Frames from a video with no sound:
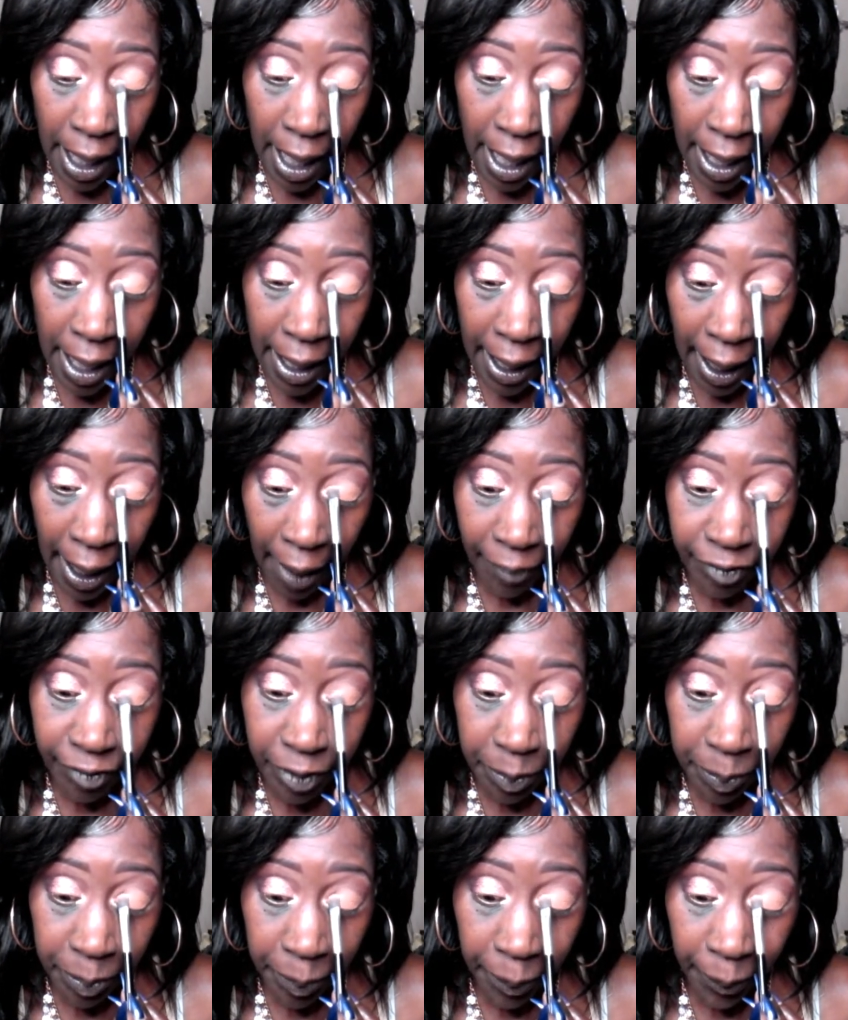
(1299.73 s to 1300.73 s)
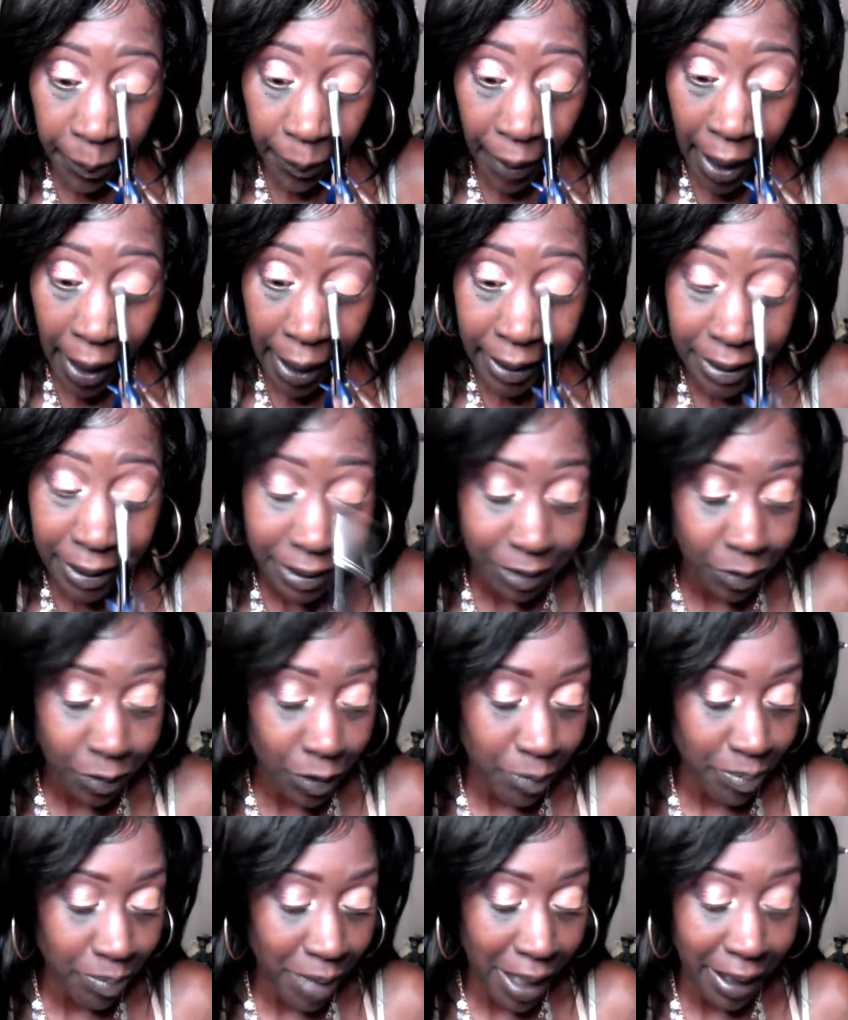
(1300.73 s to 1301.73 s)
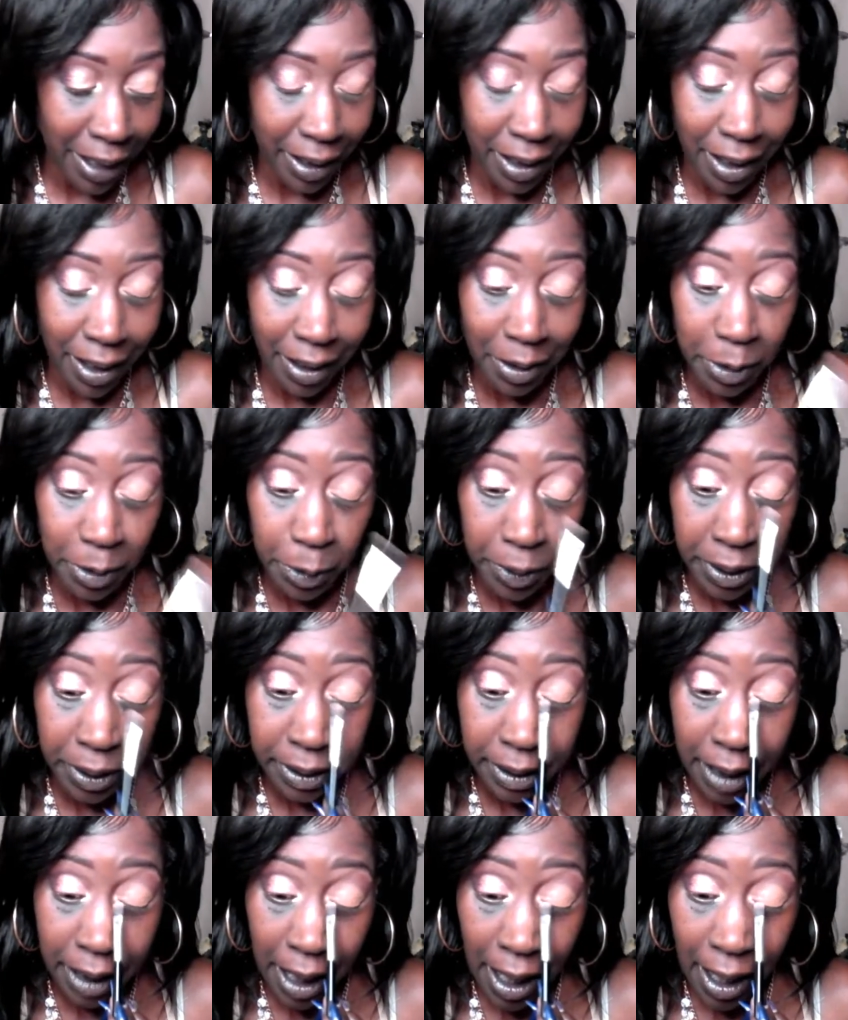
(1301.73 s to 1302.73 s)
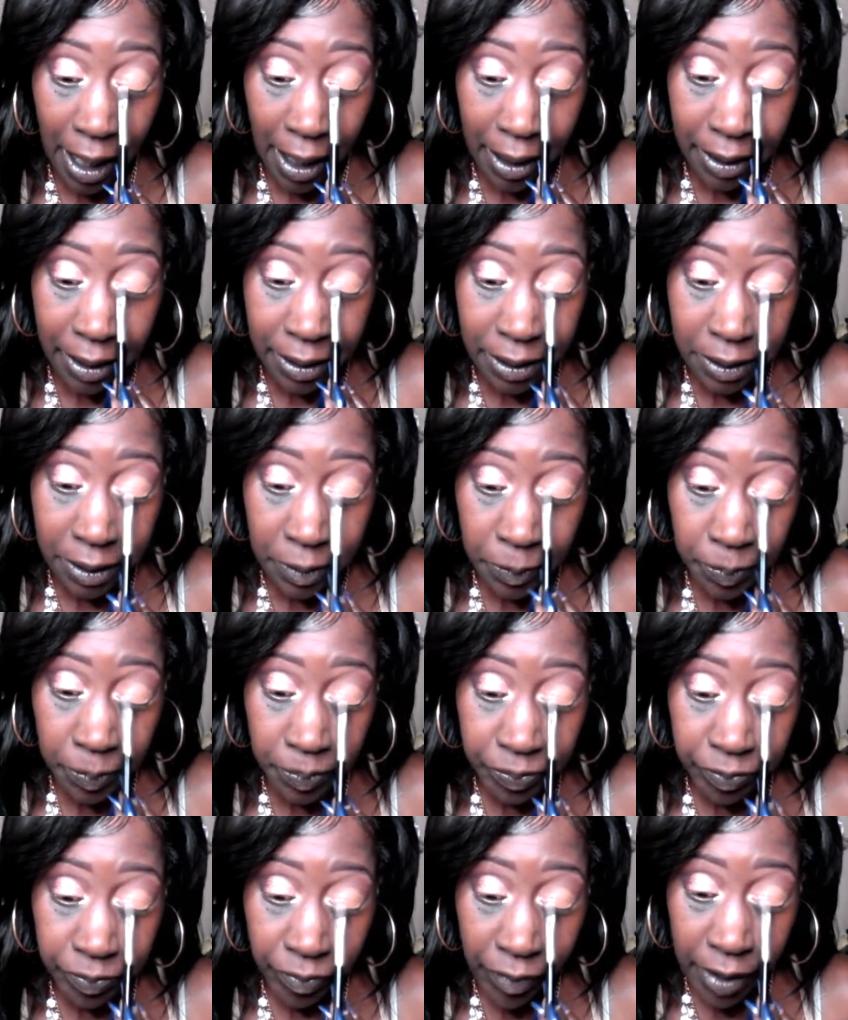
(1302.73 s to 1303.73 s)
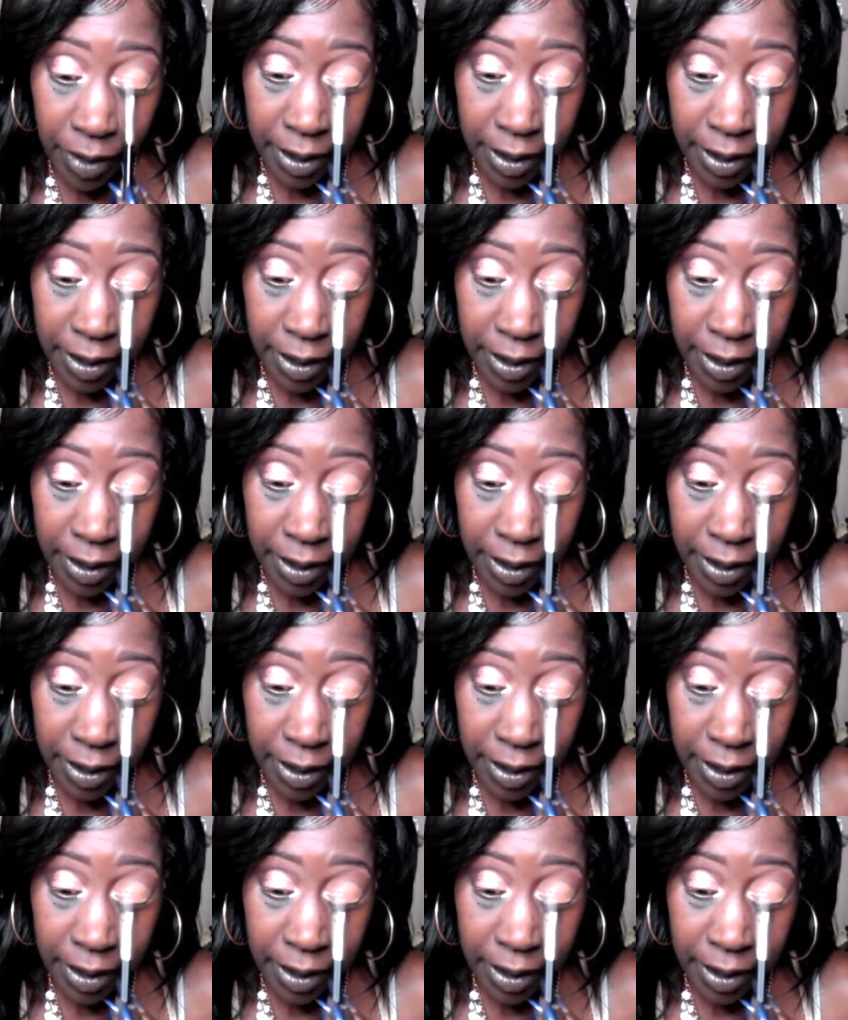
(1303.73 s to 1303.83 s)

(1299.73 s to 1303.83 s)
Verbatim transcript: yeah, I have to practice with my cut crease, guys.